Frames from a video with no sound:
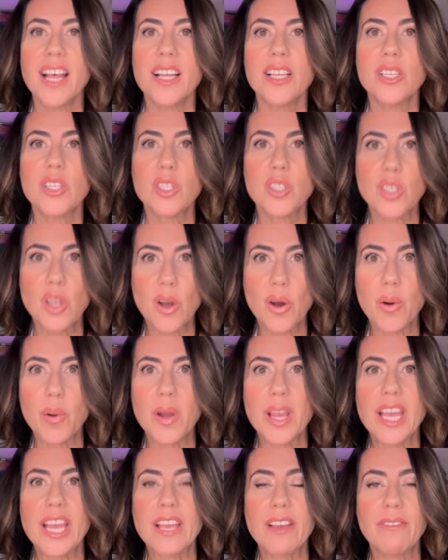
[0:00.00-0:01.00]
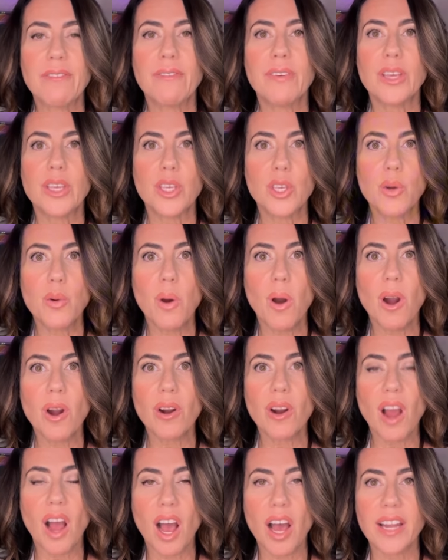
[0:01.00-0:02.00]
So if you
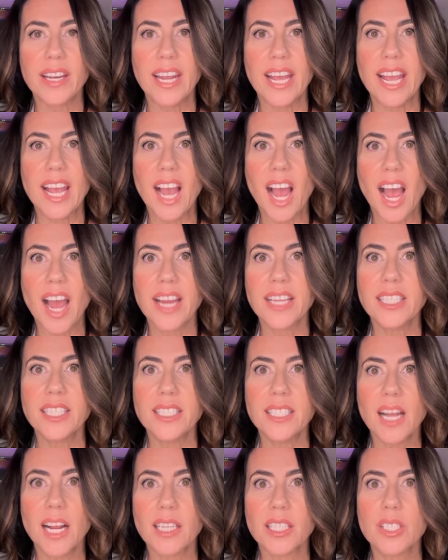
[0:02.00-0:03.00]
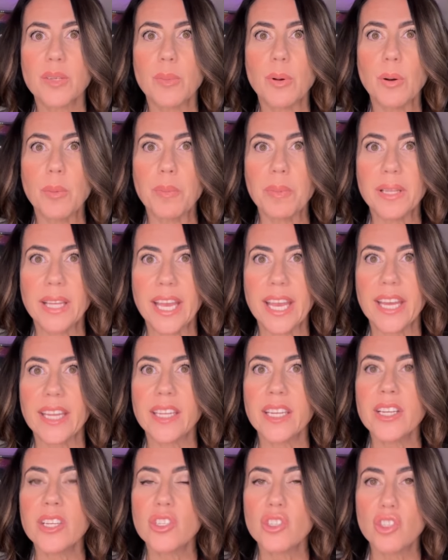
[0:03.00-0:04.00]
are on a high deductible
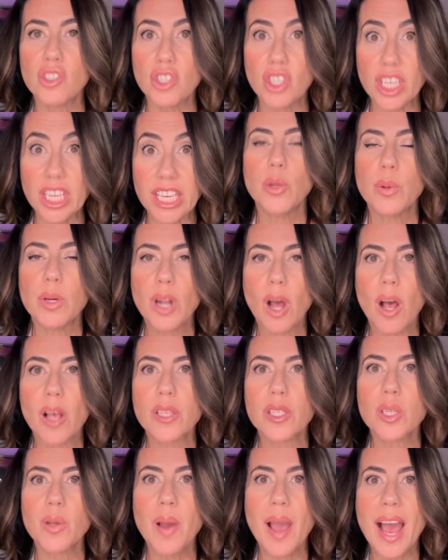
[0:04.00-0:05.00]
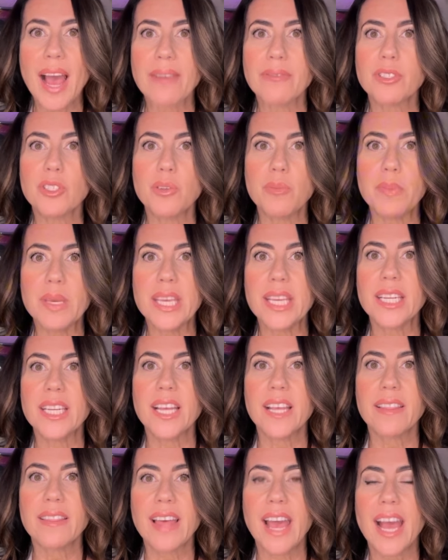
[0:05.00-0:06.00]
Plan G, you would also have to meet
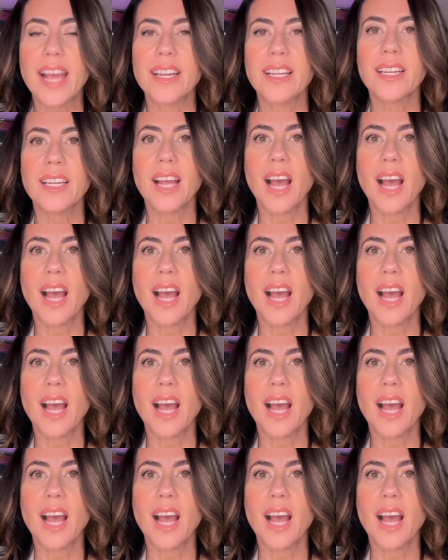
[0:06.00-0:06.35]
that